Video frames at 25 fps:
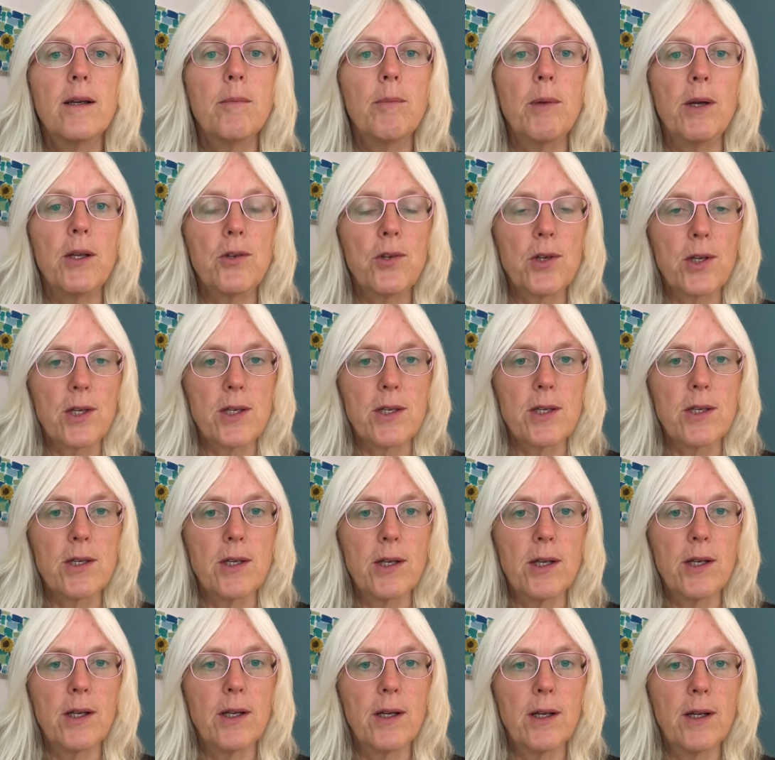But
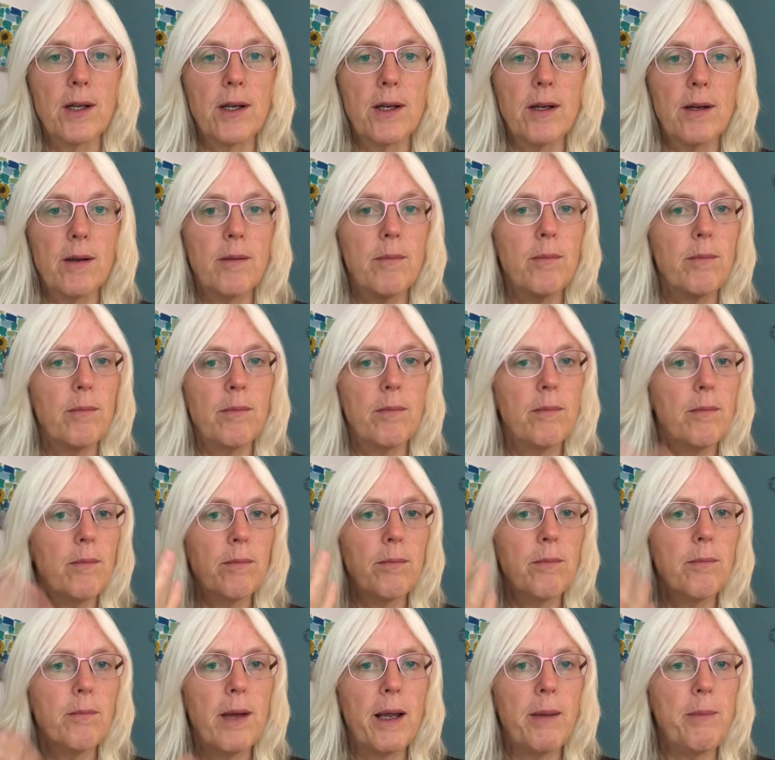just
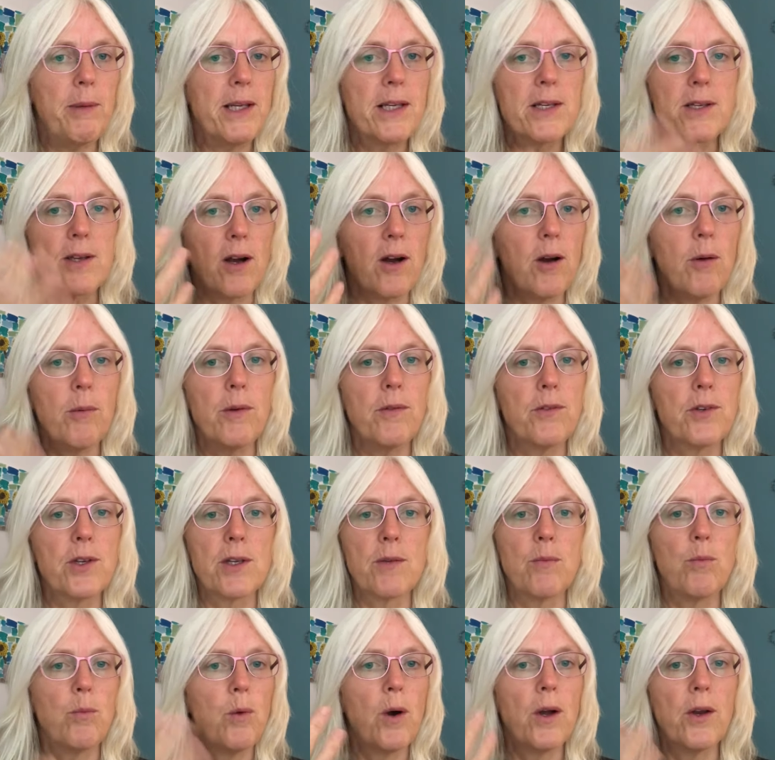maybe start with
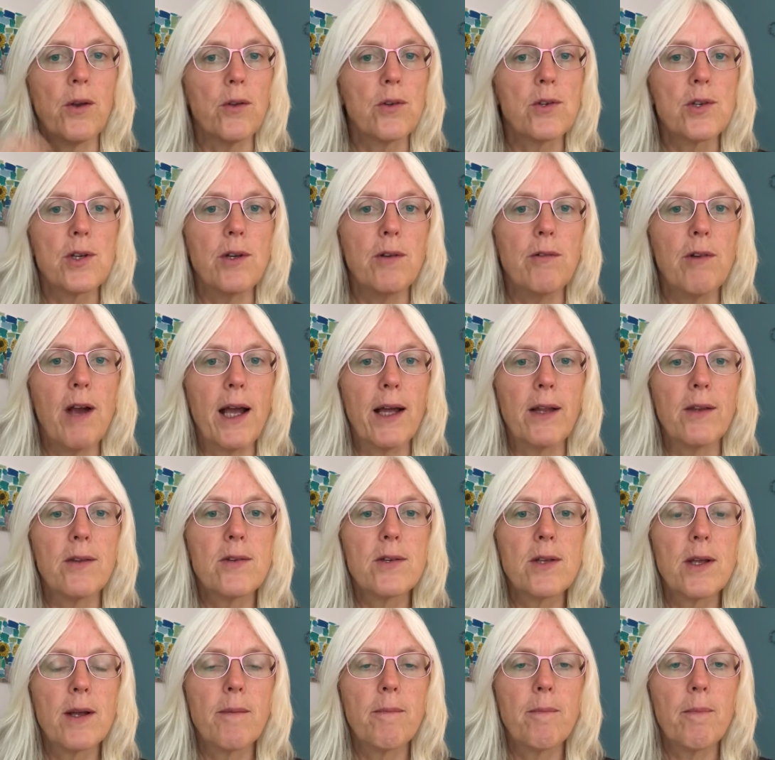just 1 or 2
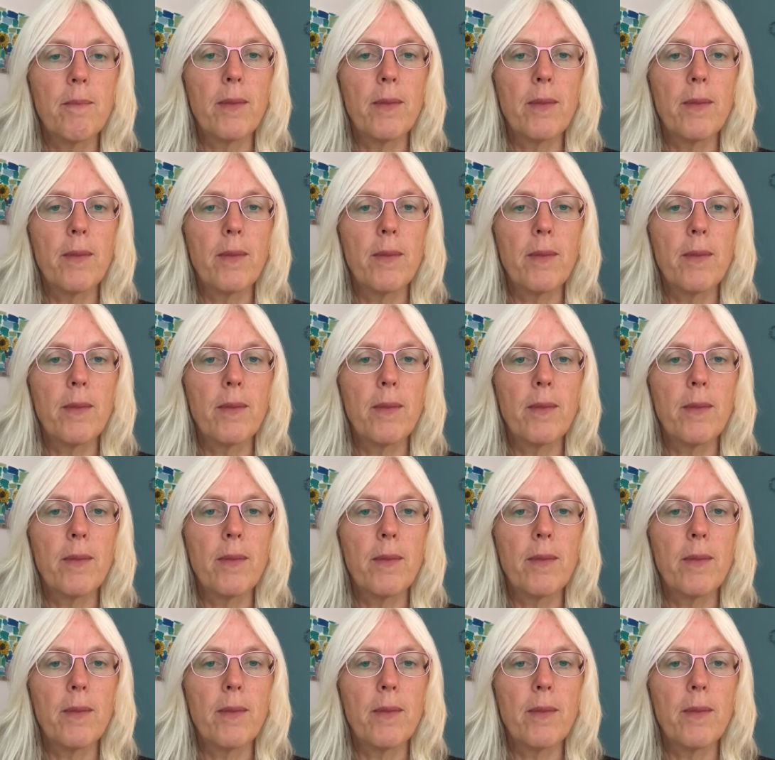rounds.